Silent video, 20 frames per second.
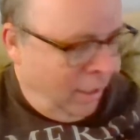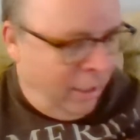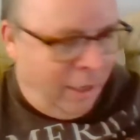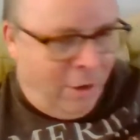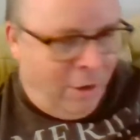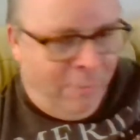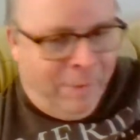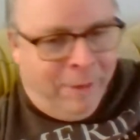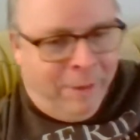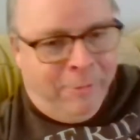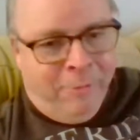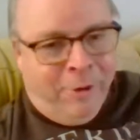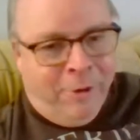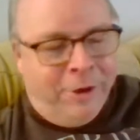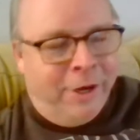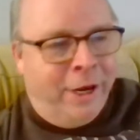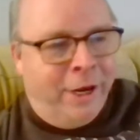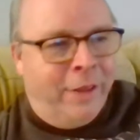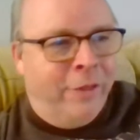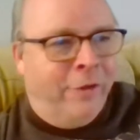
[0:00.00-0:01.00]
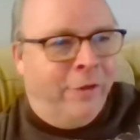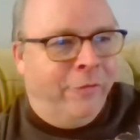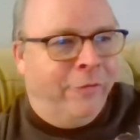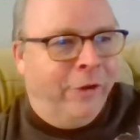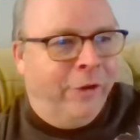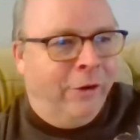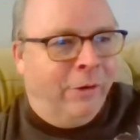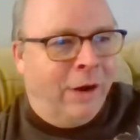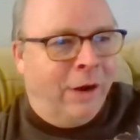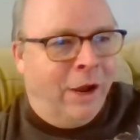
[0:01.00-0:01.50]
Maybe one day they'll
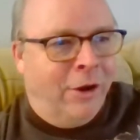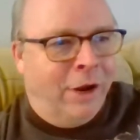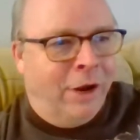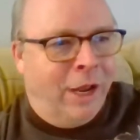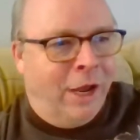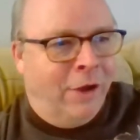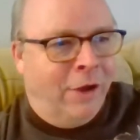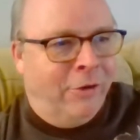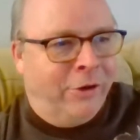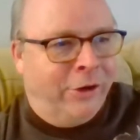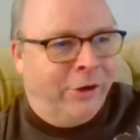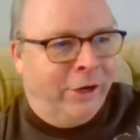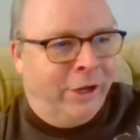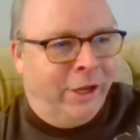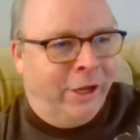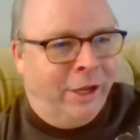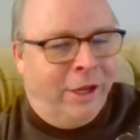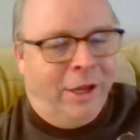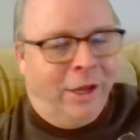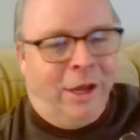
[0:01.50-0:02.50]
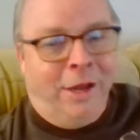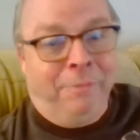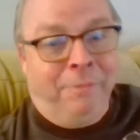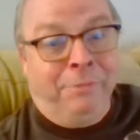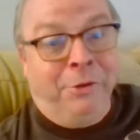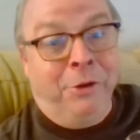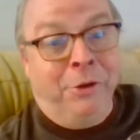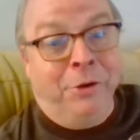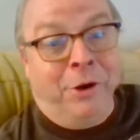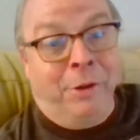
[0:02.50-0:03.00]
figure out how to
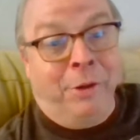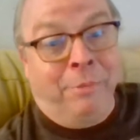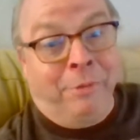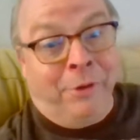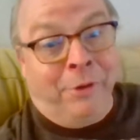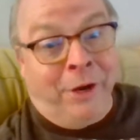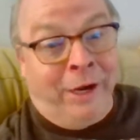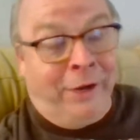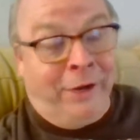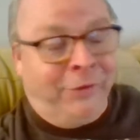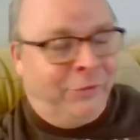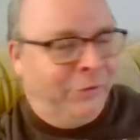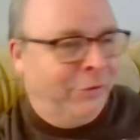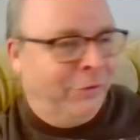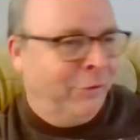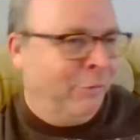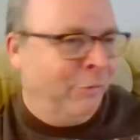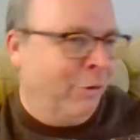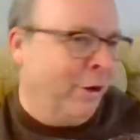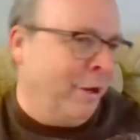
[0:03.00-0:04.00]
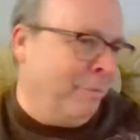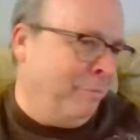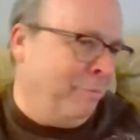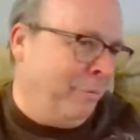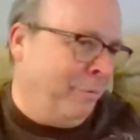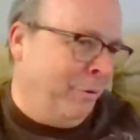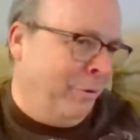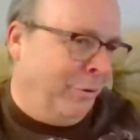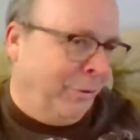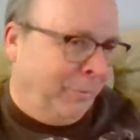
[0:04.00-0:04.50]
upload our brains into a
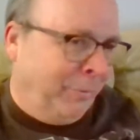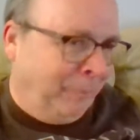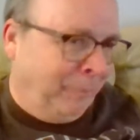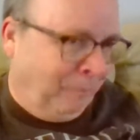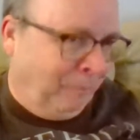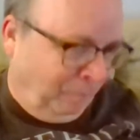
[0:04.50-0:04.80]
computer.